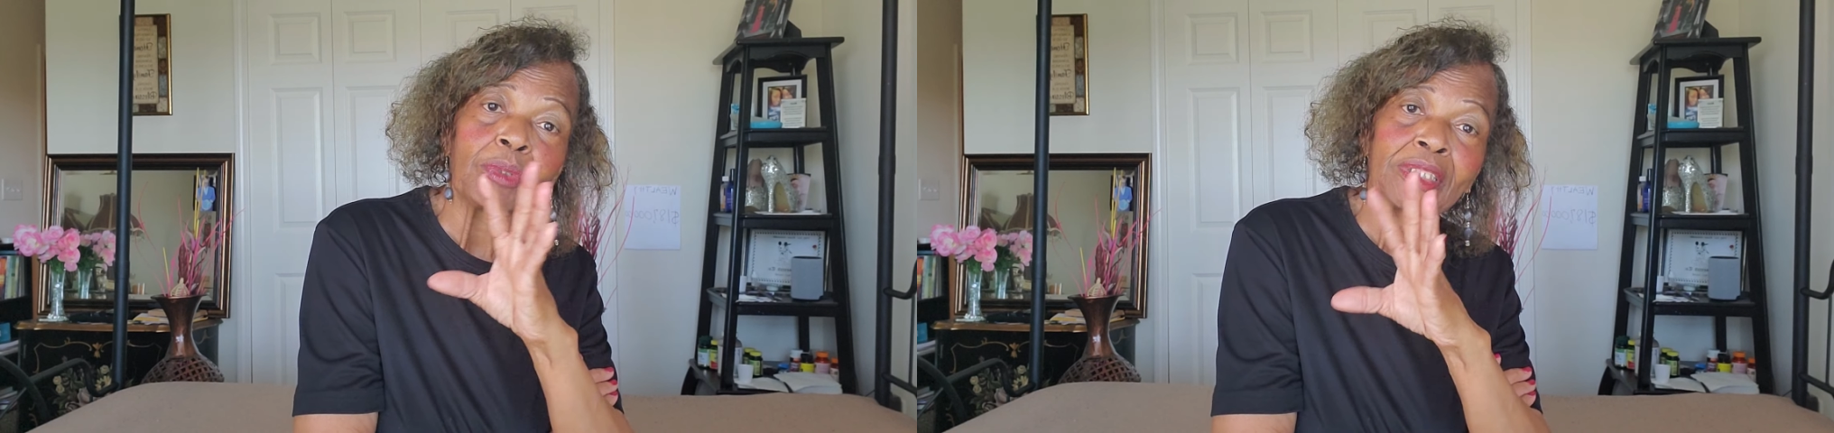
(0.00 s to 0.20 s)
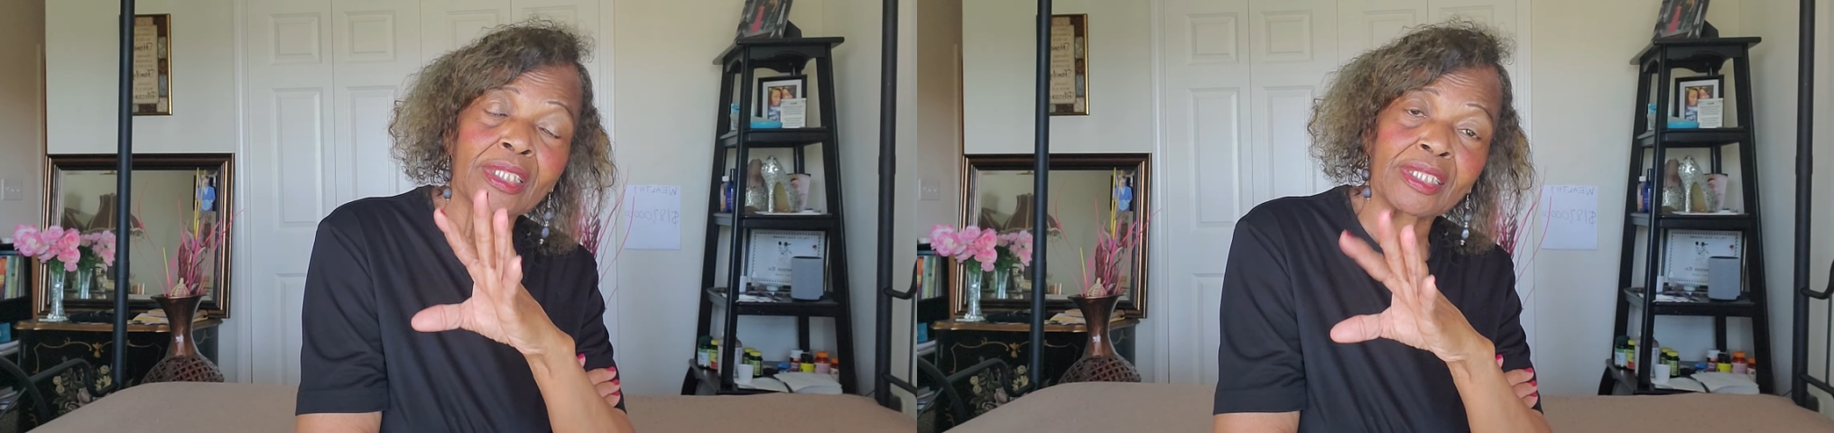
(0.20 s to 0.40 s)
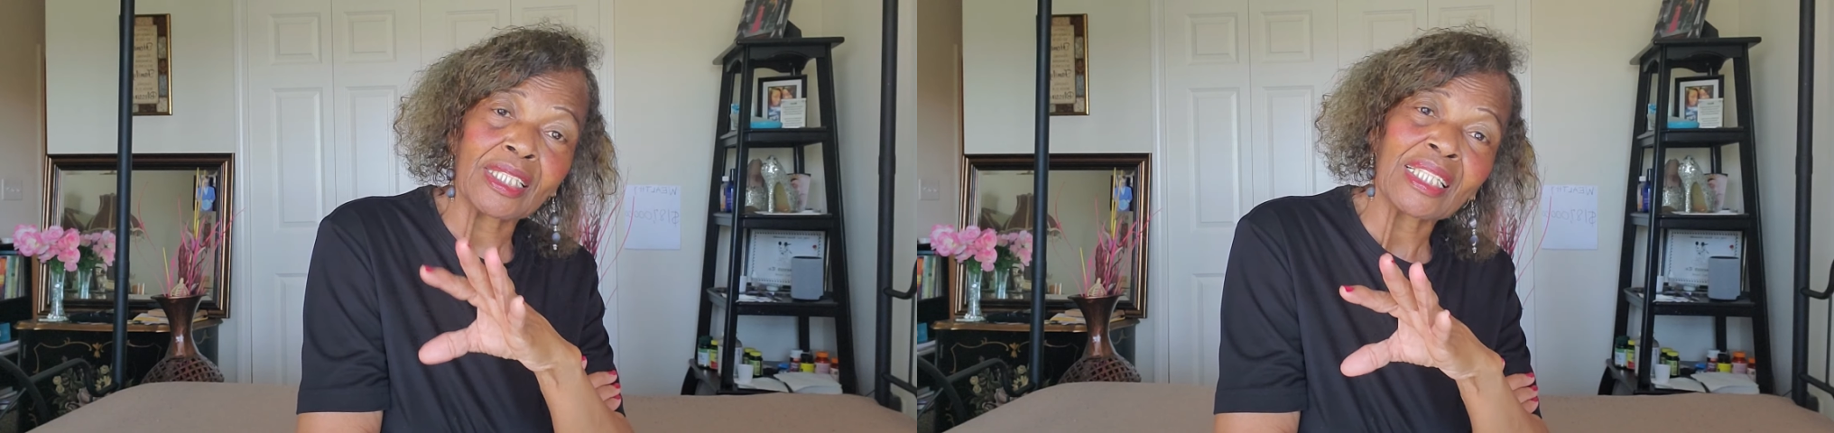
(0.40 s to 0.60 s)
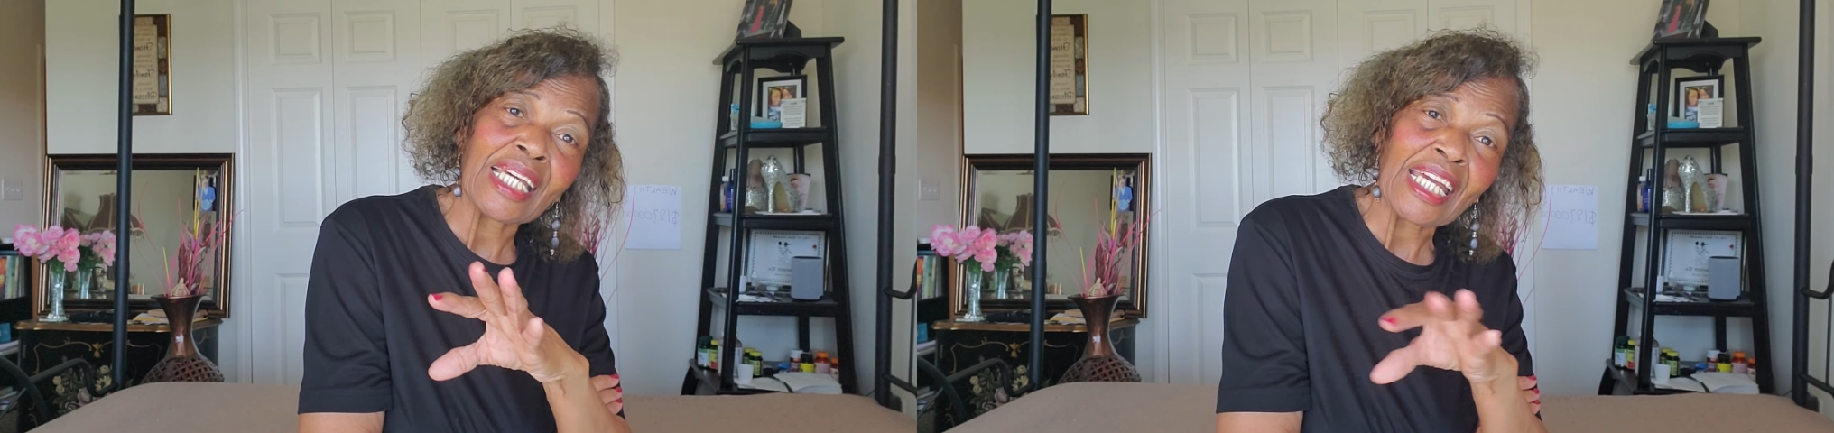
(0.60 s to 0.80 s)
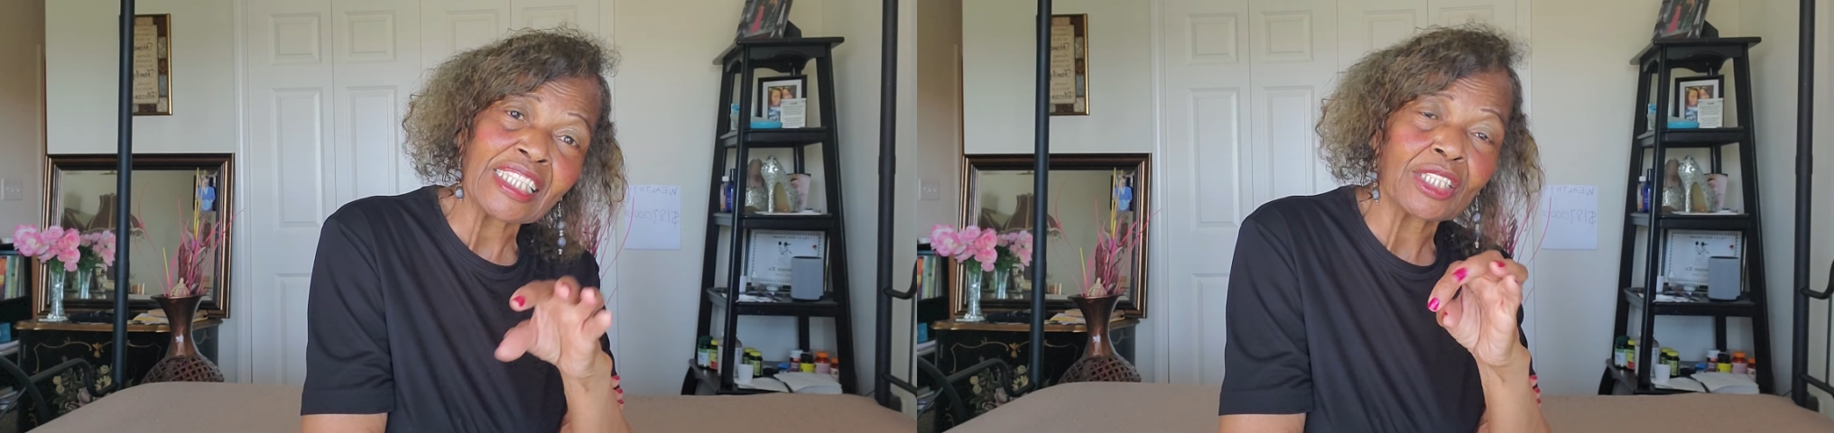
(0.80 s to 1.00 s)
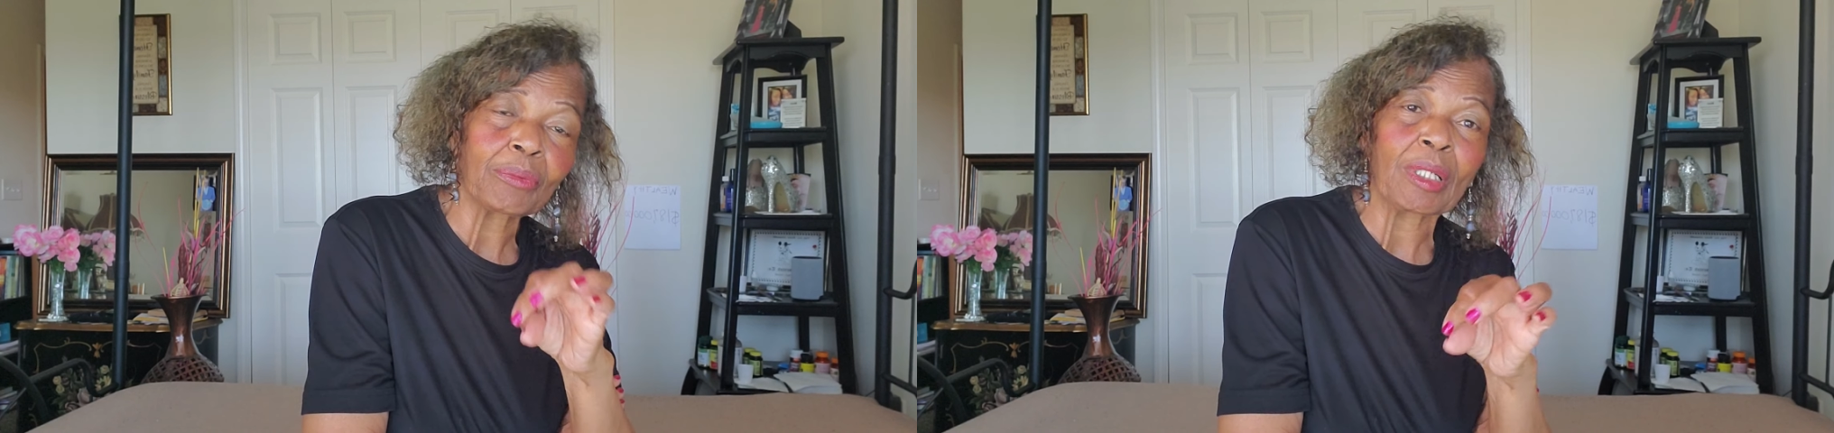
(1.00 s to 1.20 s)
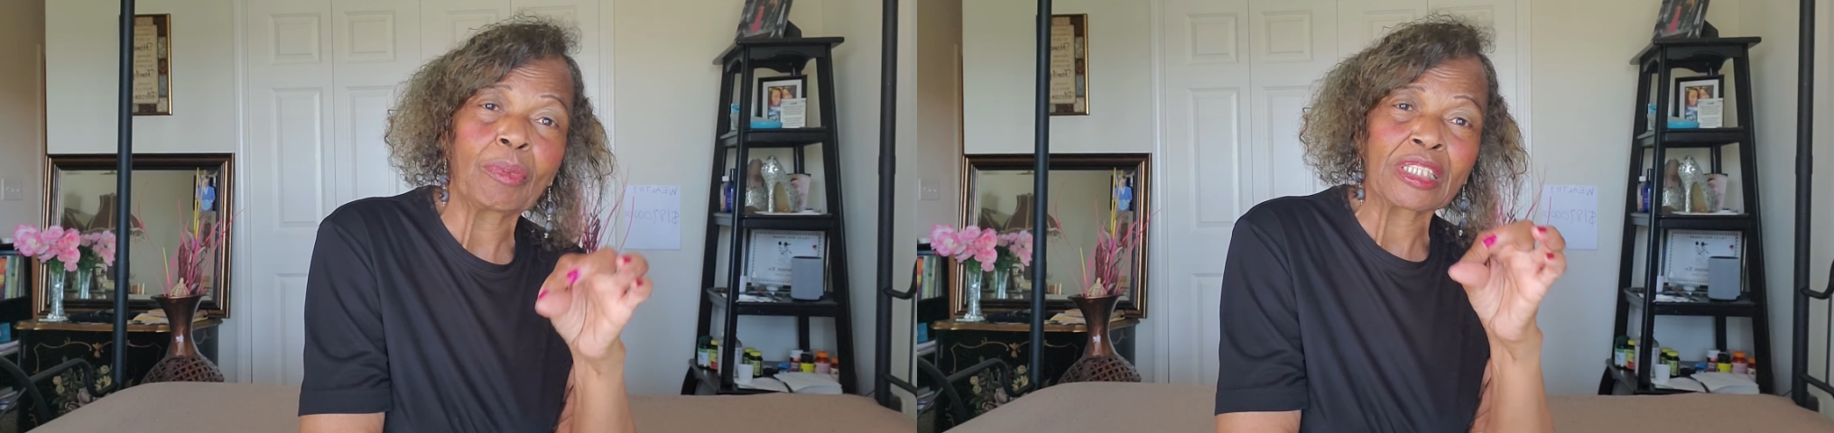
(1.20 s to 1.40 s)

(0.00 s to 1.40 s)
which is the last three,